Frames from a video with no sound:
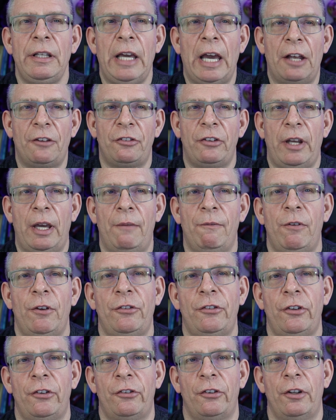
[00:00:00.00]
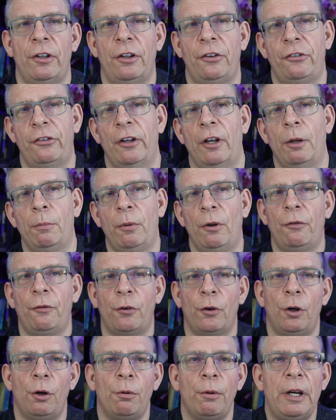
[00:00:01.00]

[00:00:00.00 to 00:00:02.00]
Yes, emphasis on the syllable for a